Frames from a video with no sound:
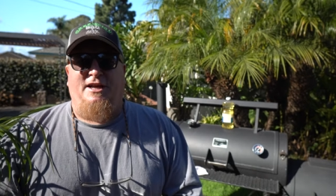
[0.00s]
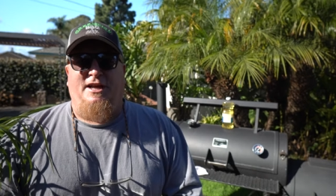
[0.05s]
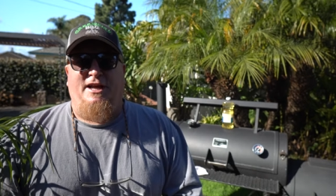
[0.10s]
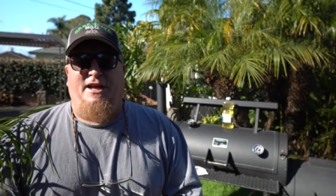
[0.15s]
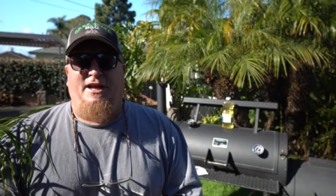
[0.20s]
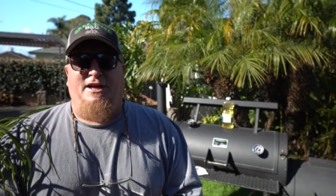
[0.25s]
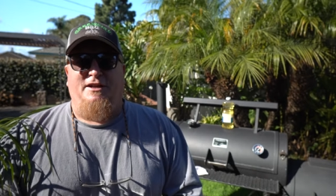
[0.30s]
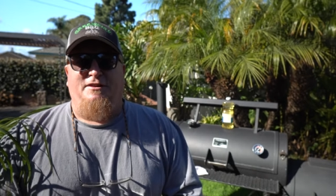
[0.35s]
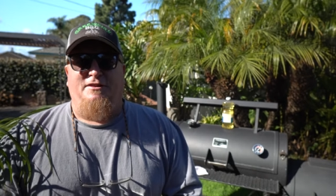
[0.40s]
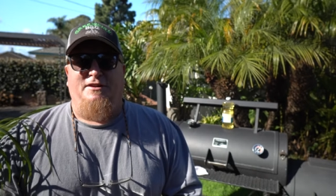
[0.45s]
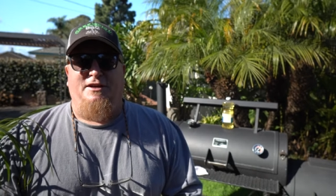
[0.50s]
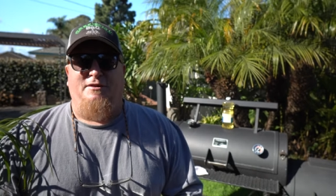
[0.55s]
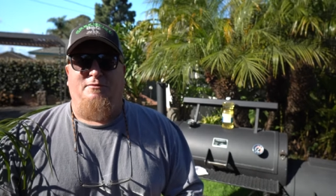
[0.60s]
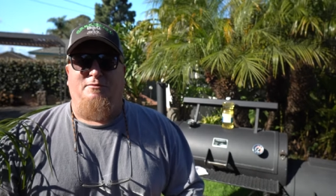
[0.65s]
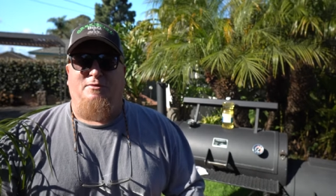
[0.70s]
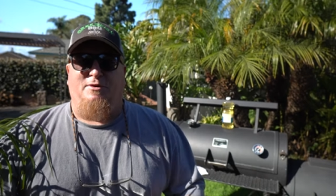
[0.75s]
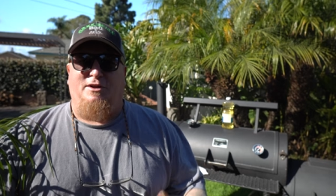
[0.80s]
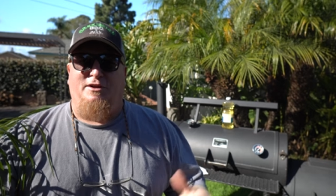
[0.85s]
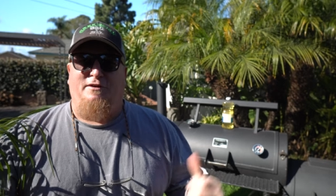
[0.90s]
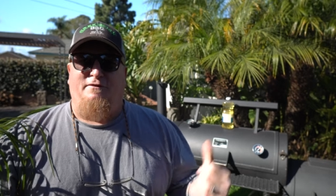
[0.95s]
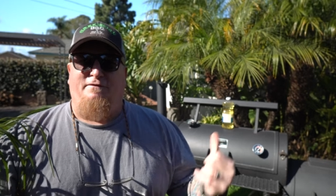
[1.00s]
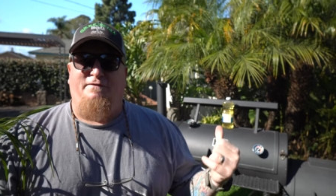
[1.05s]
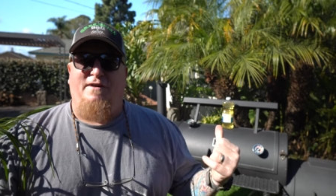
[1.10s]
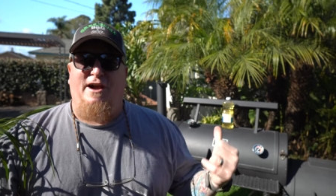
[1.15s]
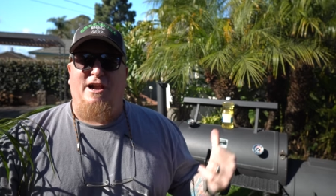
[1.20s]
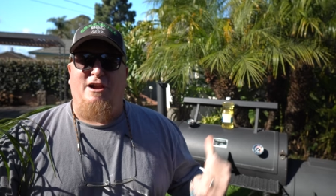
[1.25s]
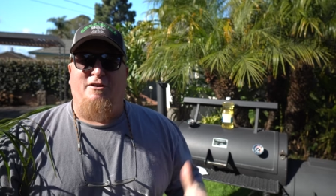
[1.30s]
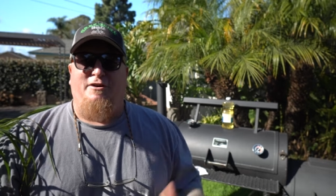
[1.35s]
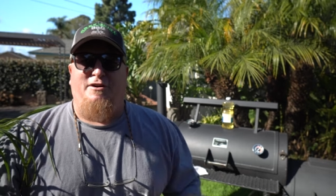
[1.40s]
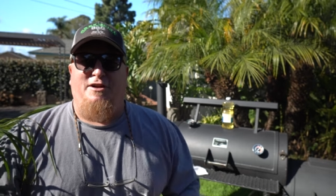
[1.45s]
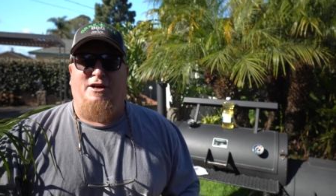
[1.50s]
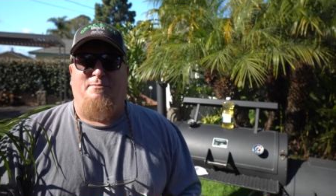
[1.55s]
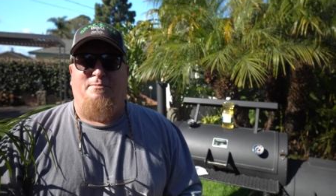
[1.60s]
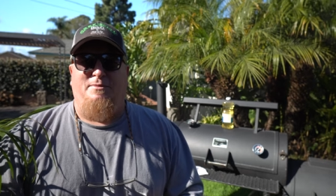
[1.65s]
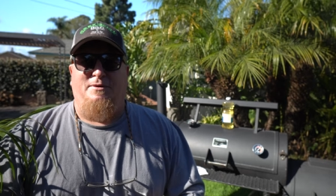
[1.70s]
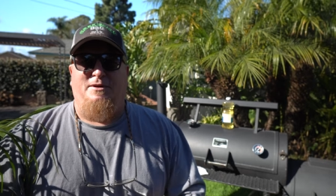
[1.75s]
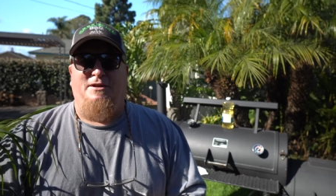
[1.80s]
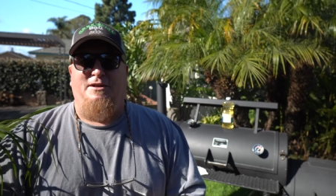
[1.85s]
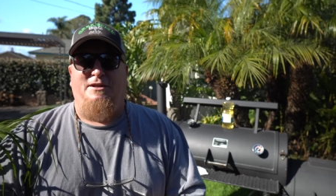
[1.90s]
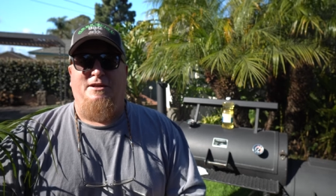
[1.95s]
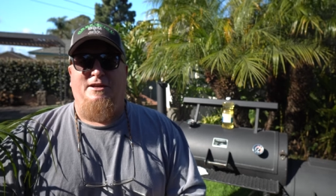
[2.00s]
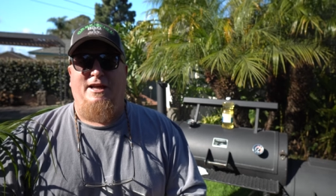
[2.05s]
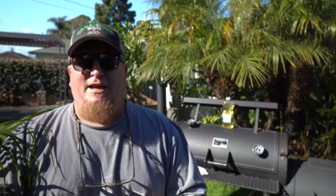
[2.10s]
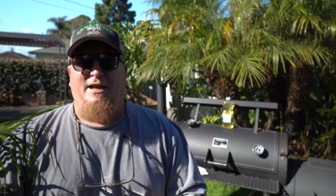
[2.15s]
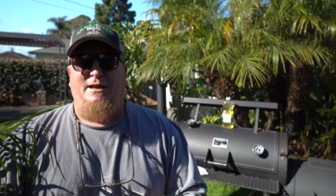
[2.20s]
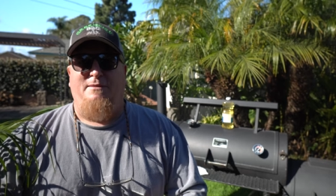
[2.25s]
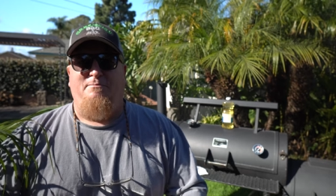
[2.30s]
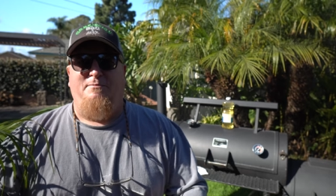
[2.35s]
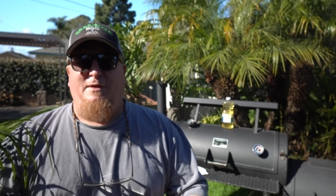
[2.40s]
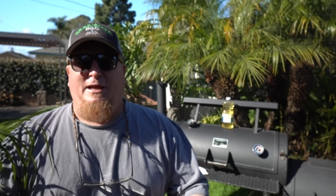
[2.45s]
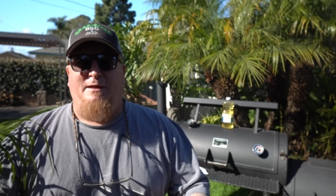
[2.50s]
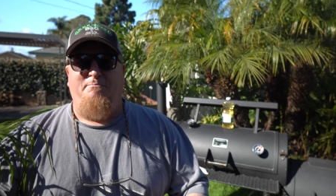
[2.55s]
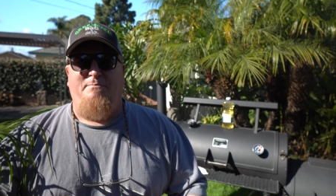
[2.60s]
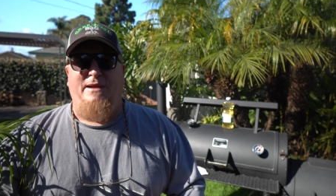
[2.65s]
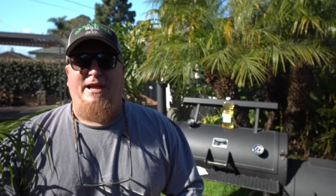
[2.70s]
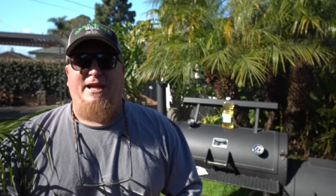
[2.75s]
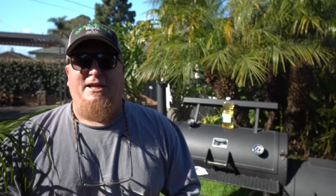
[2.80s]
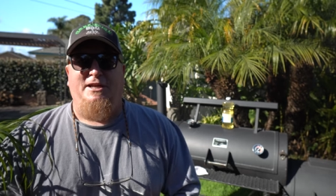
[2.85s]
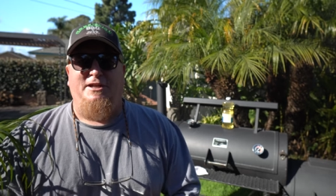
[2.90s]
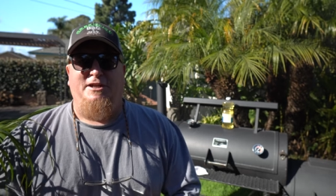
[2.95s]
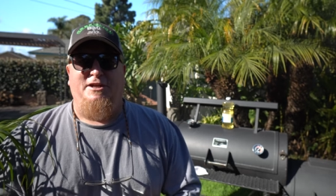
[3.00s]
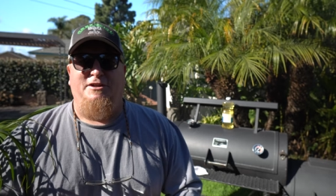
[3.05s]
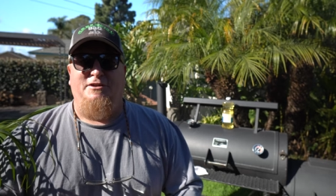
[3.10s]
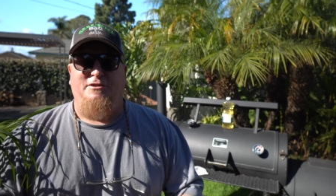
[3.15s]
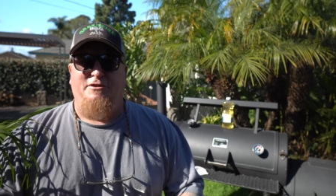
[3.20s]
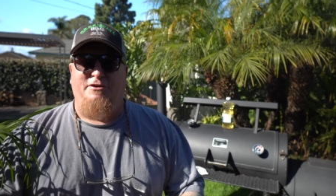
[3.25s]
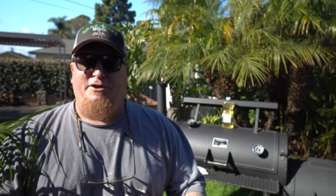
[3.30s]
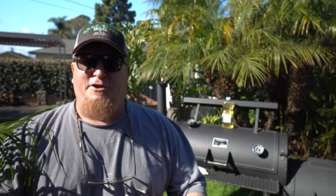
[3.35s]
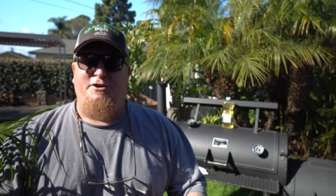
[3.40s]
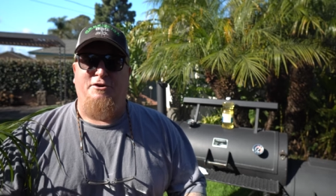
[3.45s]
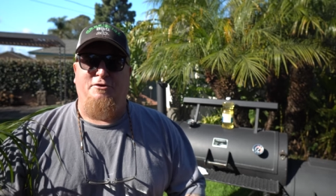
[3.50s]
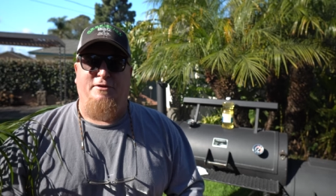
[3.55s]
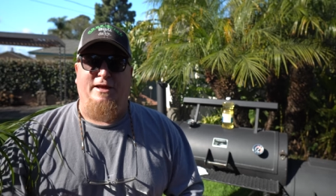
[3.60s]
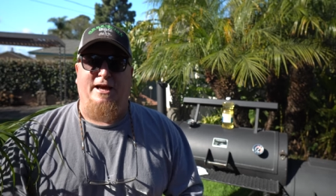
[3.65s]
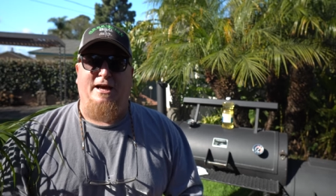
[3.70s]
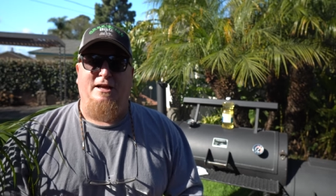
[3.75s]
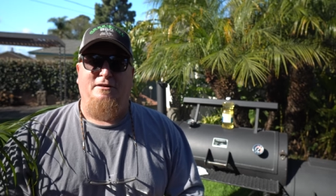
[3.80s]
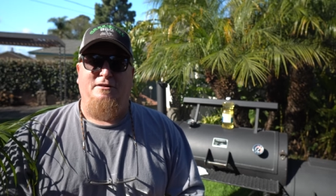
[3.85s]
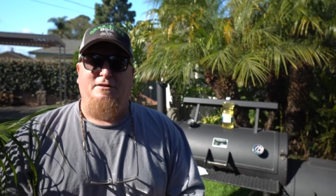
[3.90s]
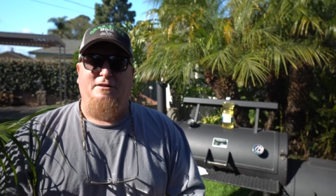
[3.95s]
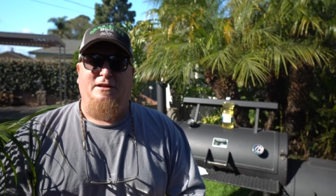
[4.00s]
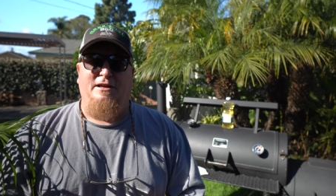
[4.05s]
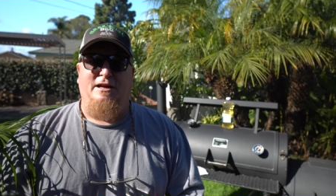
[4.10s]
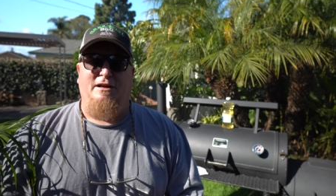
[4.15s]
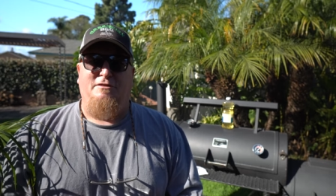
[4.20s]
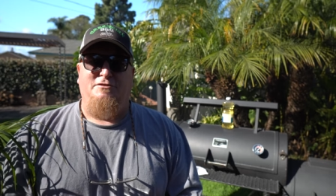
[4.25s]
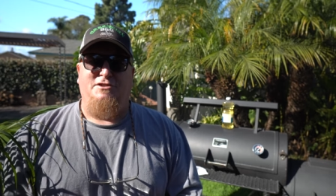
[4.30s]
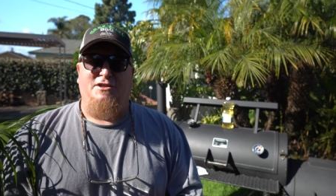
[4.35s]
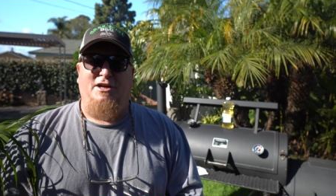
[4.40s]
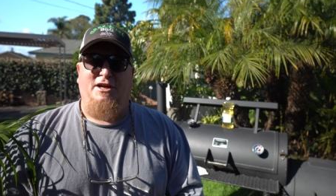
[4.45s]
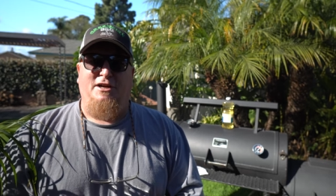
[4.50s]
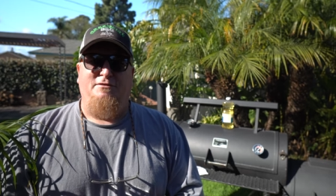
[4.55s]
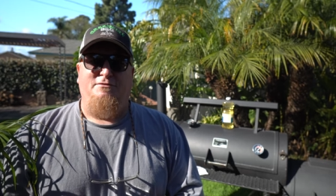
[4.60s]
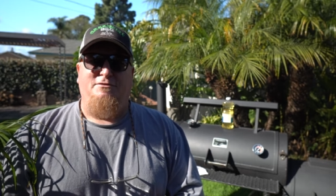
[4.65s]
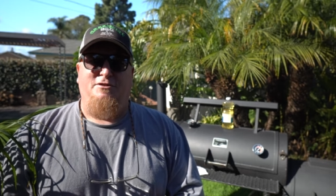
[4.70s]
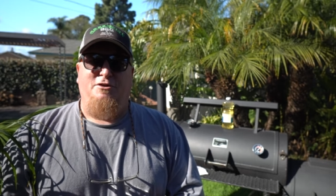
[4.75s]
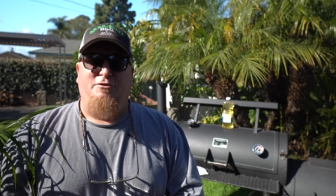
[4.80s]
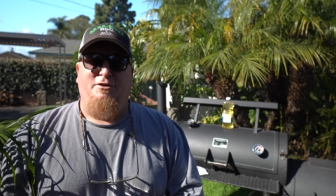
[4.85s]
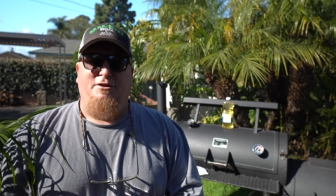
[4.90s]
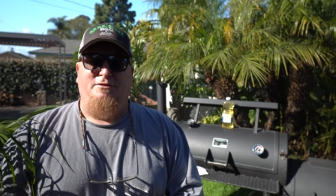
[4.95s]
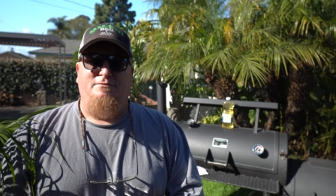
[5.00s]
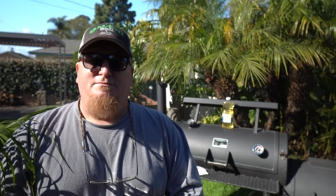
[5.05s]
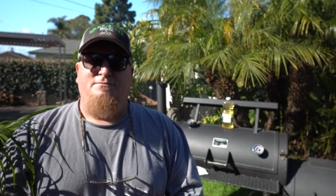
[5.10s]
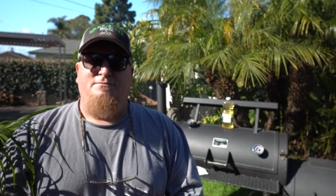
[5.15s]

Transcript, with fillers: and then we're going to fire it up and, and bake it in and cure that outside coating.